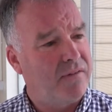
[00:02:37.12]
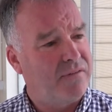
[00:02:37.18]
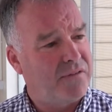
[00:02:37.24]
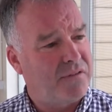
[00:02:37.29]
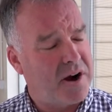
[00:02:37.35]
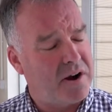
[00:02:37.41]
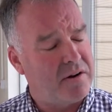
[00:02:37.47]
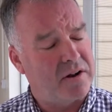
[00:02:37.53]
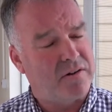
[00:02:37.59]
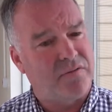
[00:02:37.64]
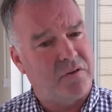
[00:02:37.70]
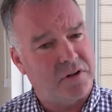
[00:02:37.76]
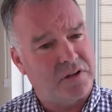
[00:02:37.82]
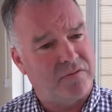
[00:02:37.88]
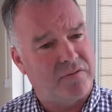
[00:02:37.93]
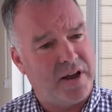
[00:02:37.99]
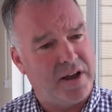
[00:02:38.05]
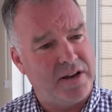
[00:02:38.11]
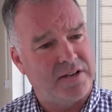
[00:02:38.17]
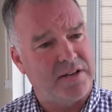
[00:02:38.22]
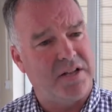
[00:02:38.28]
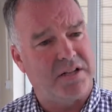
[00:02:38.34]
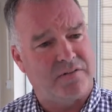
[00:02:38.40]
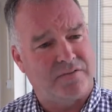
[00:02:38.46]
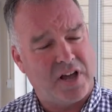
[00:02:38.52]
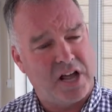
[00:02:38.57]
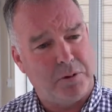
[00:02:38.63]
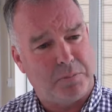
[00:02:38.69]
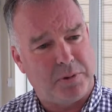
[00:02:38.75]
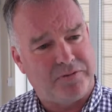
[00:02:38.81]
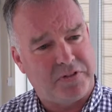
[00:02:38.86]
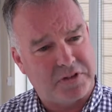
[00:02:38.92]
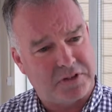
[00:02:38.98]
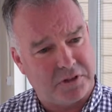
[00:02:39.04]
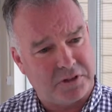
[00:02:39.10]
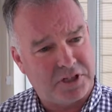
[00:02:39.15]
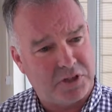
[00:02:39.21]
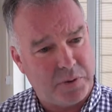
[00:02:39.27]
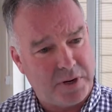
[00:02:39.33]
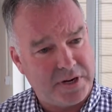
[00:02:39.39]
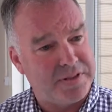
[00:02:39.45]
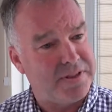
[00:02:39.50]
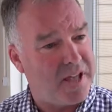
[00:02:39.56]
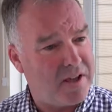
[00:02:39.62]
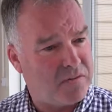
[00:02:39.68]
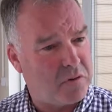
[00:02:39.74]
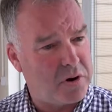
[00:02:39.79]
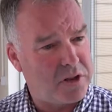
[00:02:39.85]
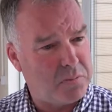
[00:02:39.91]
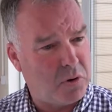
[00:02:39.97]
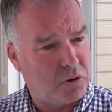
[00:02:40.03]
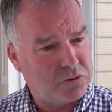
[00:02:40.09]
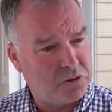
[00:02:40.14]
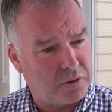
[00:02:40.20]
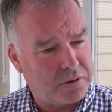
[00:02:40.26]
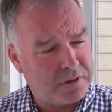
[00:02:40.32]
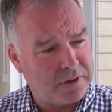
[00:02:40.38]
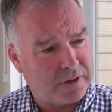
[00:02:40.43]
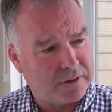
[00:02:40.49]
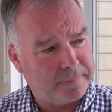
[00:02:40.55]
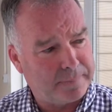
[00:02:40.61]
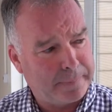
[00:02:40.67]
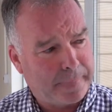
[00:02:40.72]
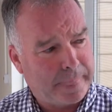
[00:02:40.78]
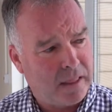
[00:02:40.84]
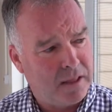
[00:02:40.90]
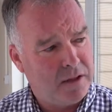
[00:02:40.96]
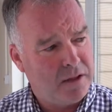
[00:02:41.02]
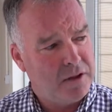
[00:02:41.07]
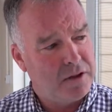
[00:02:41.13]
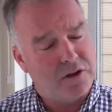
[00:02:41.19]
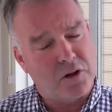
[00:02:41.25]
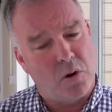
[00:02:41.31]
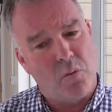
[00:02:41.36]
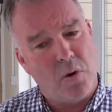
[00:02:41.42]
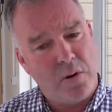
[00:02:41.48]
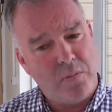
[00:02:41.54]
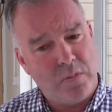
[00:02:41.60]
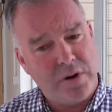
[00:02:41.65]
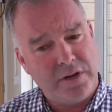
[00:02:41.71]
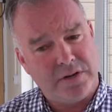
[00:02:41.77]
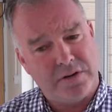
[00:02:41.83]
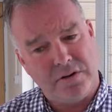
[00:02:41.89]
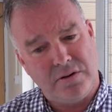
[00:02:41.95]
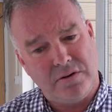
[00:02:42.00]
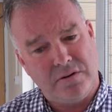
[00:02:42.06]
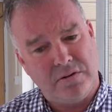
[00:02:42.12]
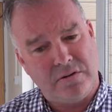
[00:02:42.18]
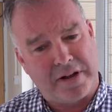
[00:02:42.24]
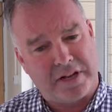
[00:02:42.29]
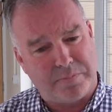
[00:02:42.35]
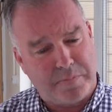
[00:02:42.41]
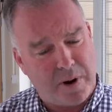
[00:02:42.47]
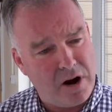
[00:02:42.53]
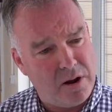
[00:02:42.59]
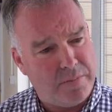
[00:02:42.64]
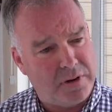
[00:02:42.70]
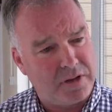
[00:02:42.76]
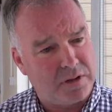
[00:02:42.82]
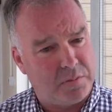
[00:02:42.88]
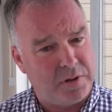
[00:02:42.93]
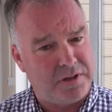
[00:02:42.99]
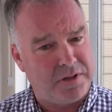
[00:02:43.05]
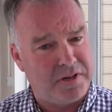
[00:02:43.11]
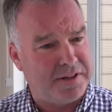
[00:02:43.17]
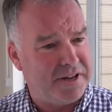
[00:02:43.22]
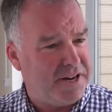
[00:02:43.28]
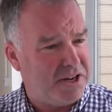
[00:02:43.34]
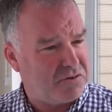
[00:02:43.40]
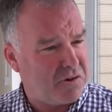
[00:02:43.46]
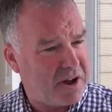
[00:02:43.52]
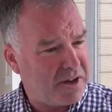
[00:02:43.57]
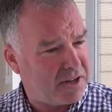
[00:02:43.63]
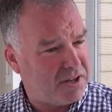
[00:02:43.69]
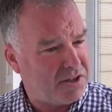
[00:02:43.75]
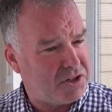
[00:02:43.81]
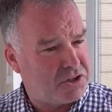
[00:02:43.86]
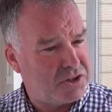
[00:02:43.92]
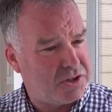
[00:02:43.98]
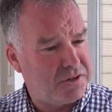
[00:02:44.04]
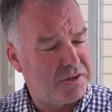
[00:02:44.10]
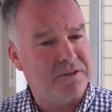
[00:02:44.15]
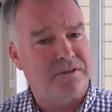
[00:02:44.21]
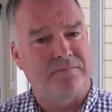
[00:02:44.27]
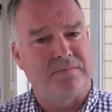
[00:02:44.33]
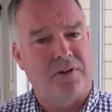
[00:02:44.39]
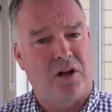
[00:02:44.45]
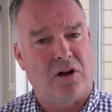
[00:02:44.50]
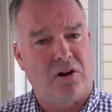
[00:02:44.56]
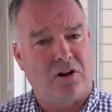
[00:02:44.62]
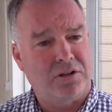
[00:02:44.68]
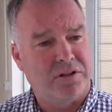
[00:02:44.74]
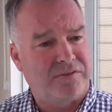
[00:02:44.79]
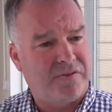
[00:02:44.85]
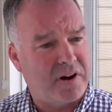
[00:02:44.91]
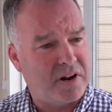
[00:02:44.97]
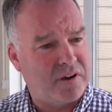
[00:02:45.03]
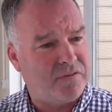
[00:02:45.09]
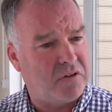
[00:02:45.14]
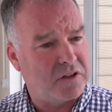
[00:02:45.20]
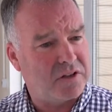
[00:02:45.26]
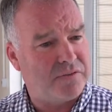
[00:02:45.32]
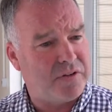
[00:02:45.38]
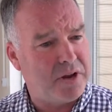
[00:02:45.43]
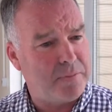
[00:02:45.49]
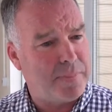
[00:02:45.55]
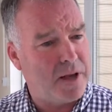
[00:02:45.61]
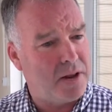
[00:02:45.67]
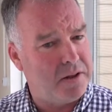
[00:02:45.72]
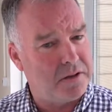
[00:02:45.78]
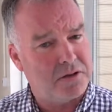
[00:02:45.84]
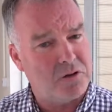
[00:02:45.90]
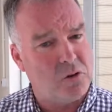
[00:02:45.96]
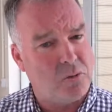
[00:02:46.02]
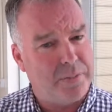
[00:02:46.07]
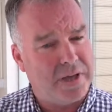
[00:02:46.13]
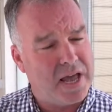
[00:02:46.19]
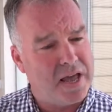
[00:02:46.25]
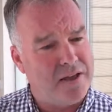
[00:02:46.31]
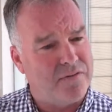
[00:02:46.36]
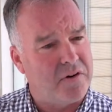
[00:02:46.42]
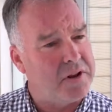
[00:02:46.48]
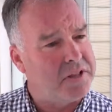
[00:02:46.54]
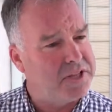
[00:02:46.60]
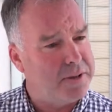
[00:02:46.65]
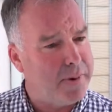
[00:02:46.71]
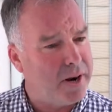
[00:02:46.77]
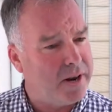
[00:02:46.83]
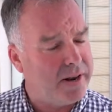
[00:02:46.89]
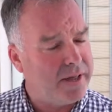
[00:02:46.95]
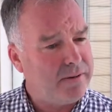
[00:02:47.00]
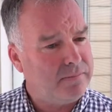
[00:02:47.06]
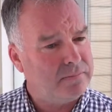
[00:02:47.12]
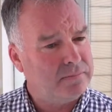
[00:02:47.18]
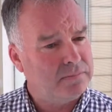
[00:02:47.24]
ferric phosphate is available for slugs to eat, and therefore it's more toxic. So when we do experiments, we see that in dry conditions, a lot of ferric phosphate pellets all behave very similarly.